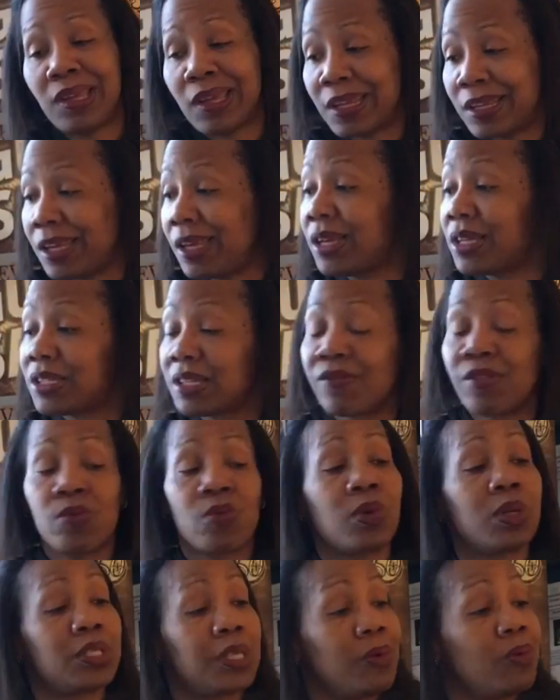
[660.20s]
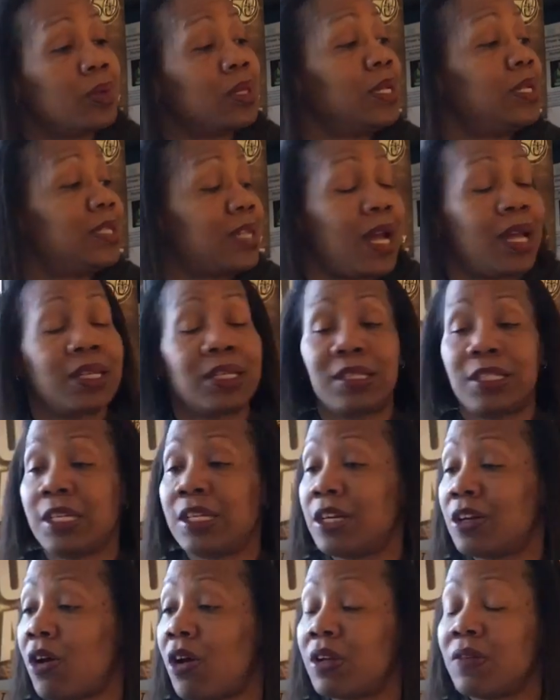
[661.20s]
like, yes, everyone's equally talented
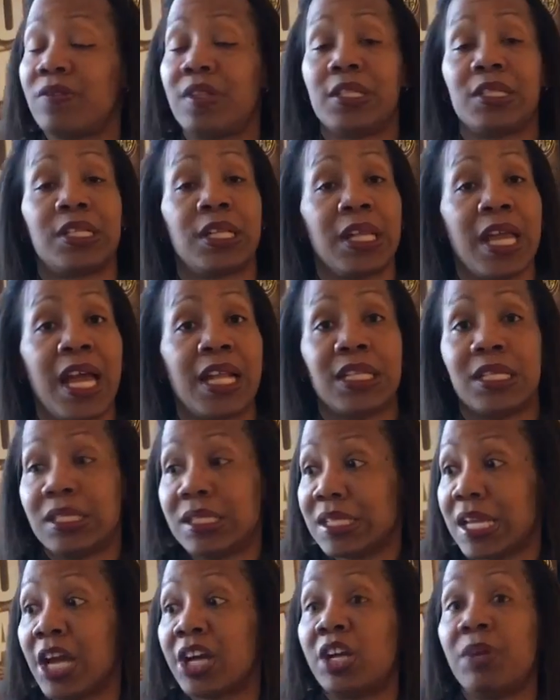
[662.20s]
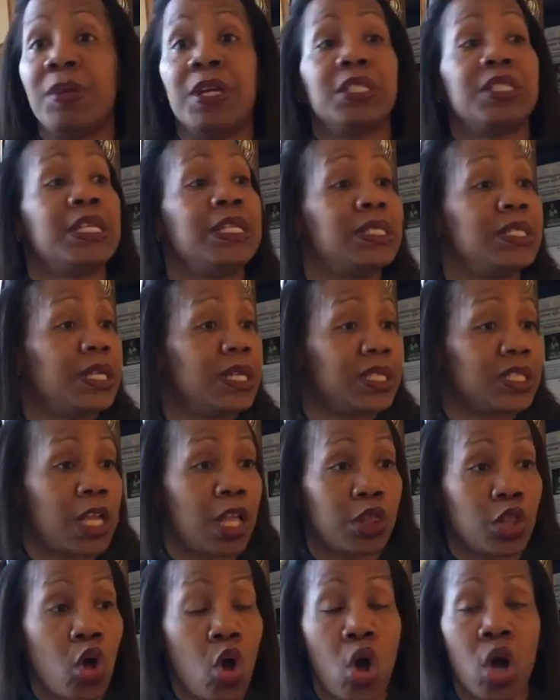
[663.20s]
and all of this and that. This is not going to be as easy as I
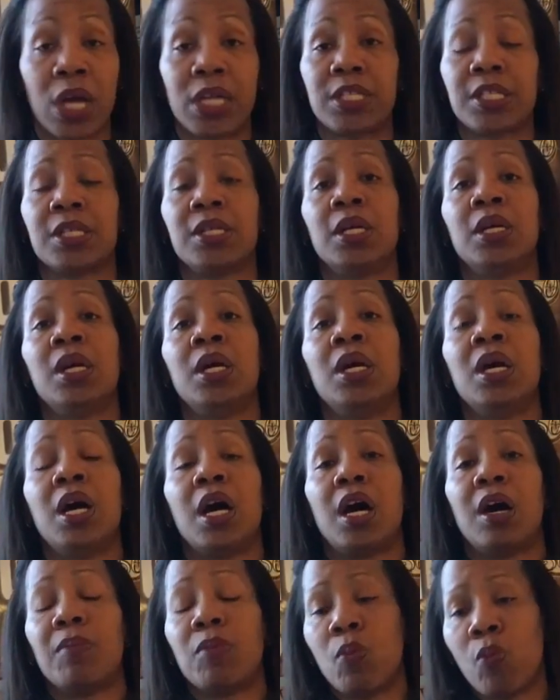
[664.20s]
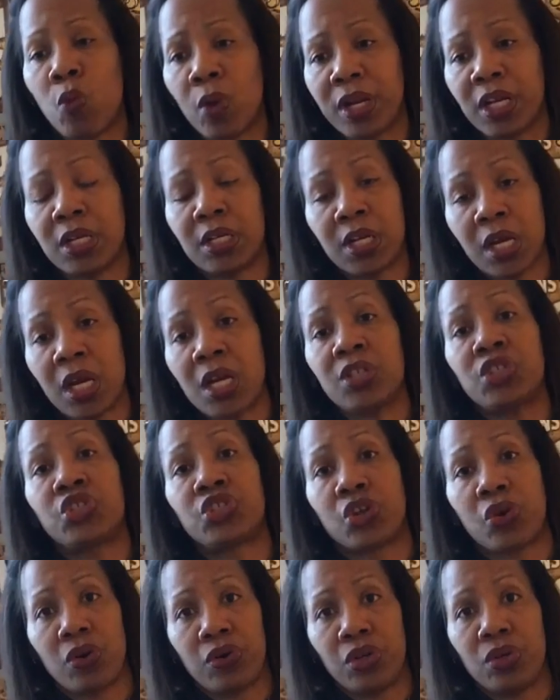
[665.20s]
thought. Um, but what it does
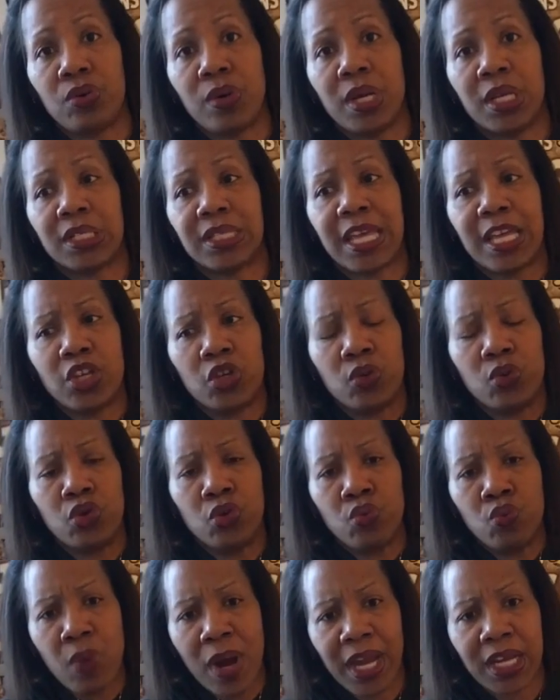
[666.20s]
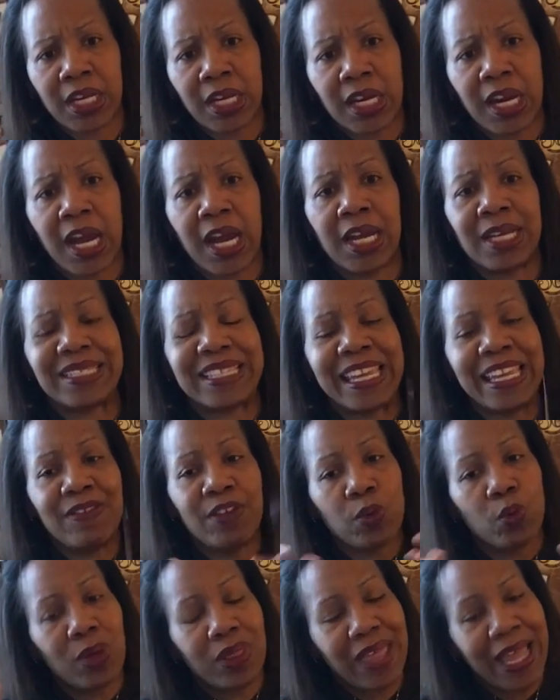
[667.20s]
show you is that you, you recognize, even
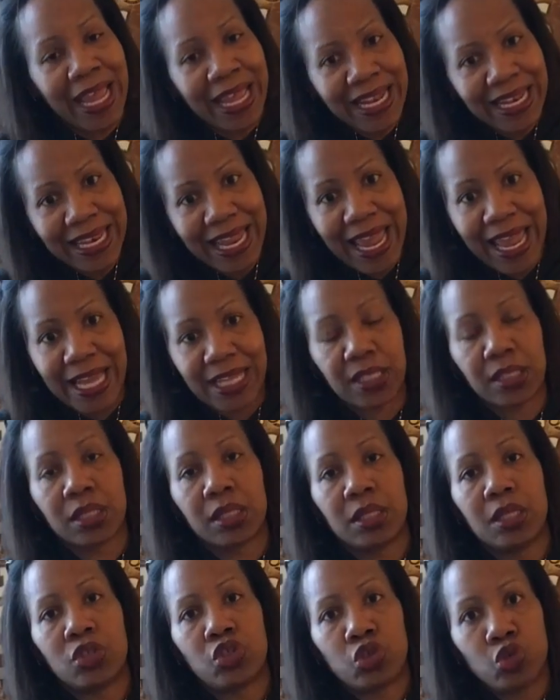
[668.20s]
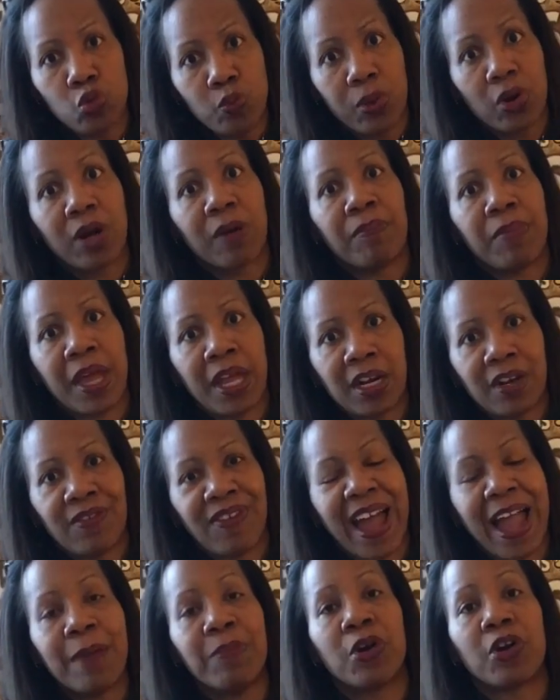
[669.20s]
within that super competitive,
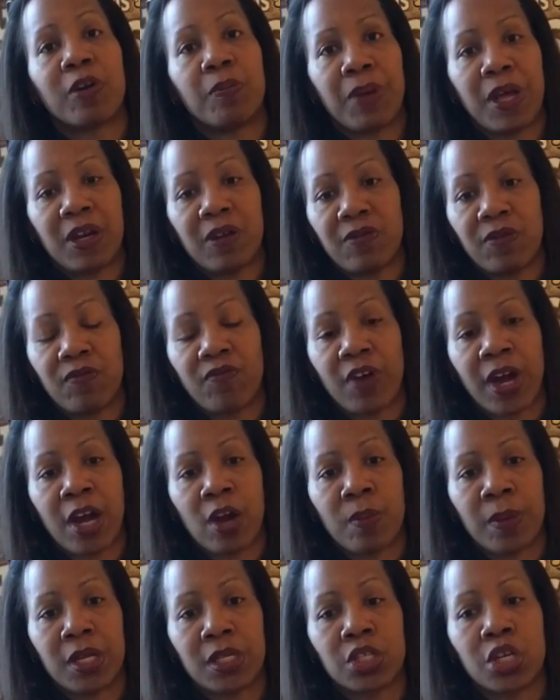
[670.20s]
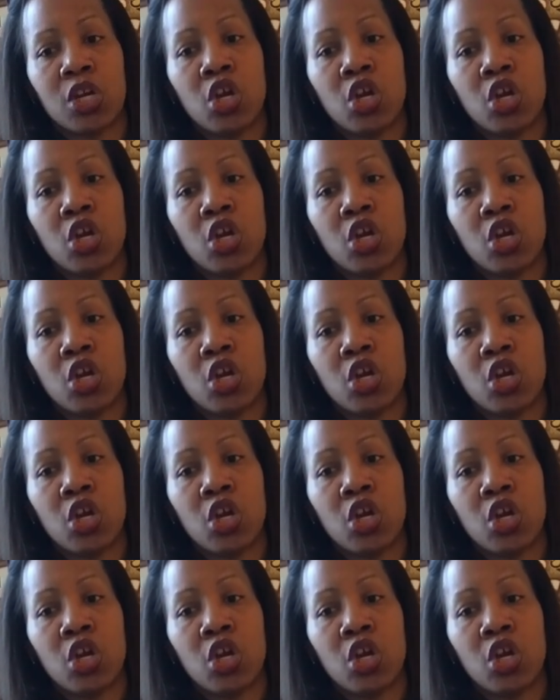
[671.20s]
hyper competitive environment,